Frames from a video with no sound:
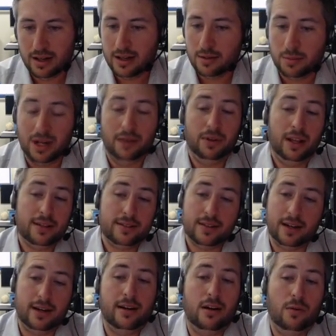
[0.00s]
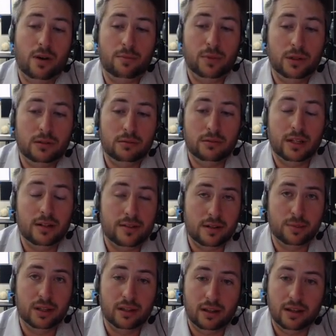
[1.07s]
But nevertheless, 1 mil
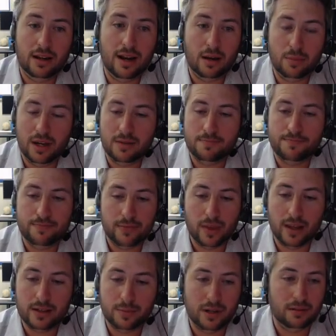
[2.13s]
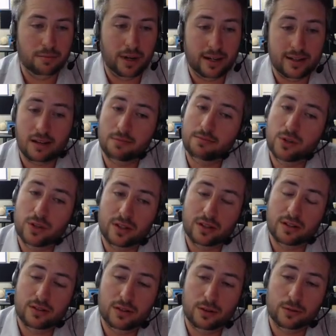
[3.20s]
instability in our beam has been picked up using
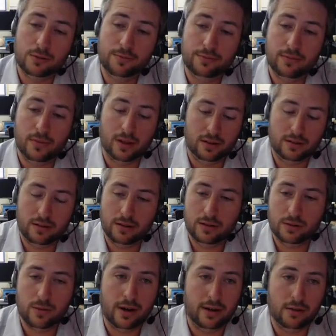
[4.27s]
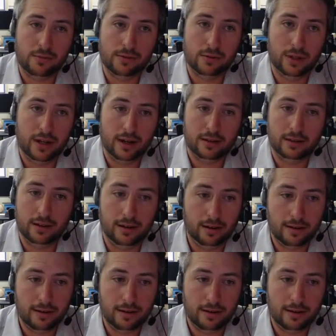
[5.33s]
this tool, and so it's quite helpful in our clinic.